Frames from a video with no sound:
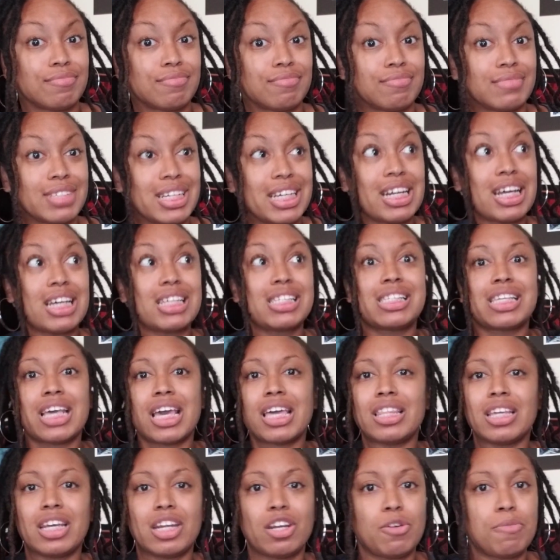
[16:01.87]
And I say
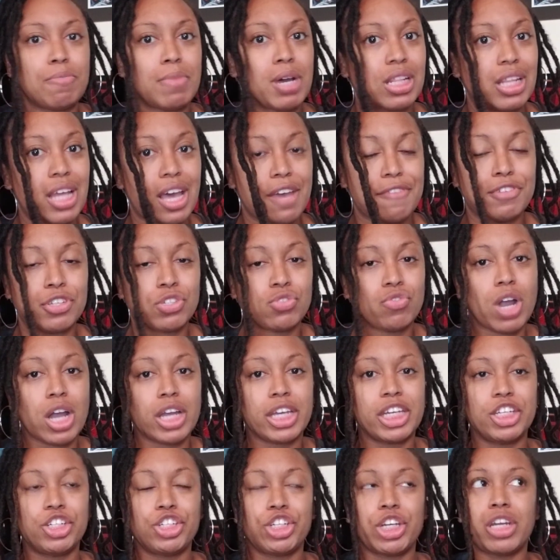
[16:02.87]
that on my Life is
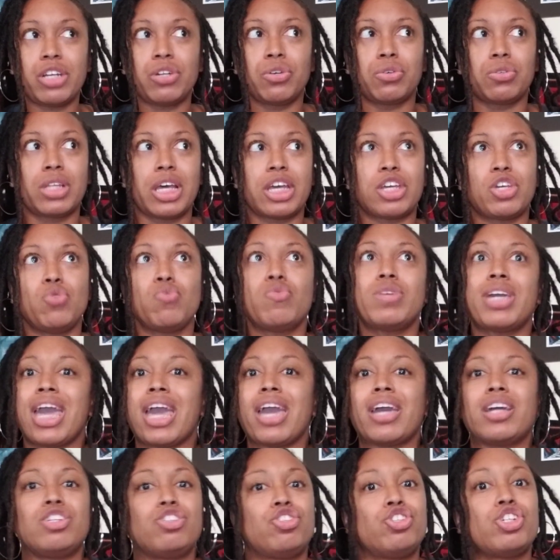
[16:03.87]
Rocqi channel. Like, you
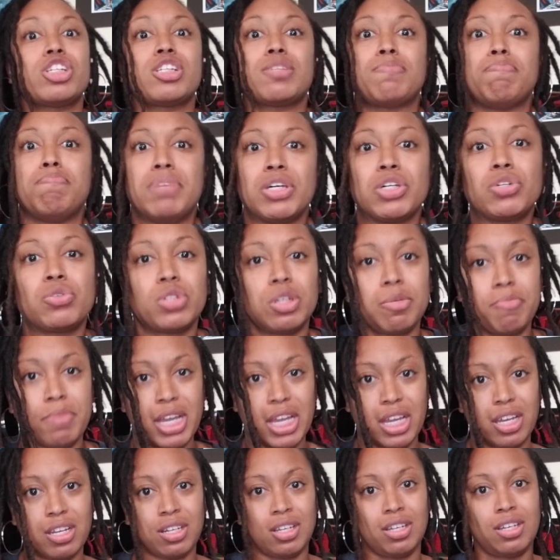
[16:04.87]
can't just build a
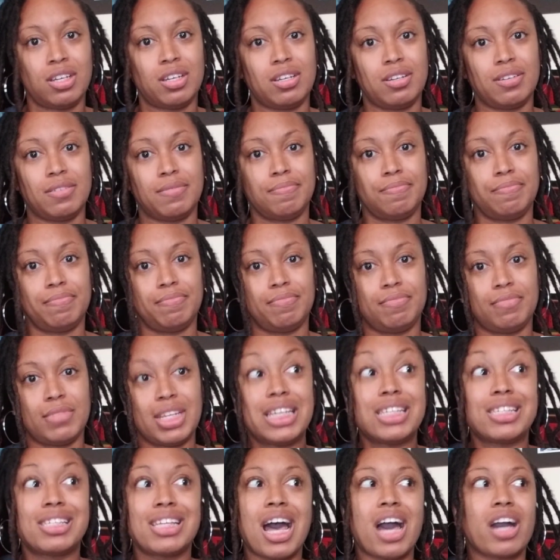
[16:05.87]
man.
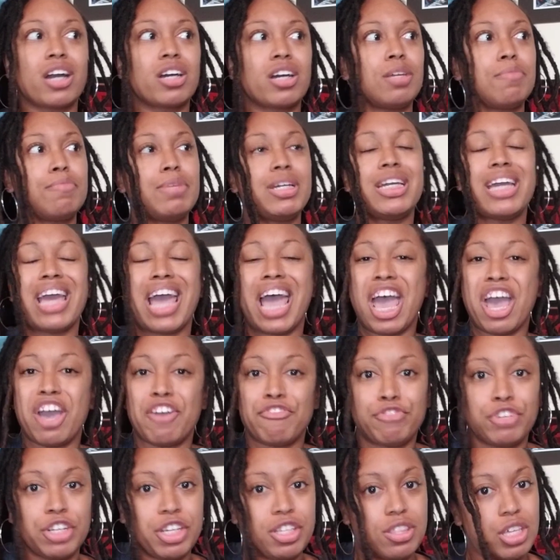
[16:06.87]
He's not going to be
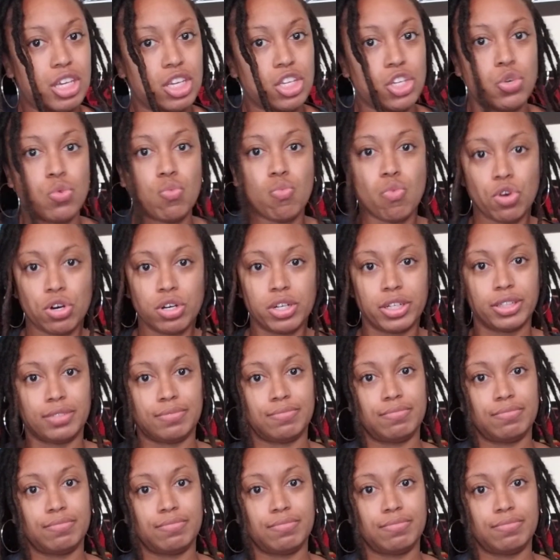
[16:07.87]
everything you want.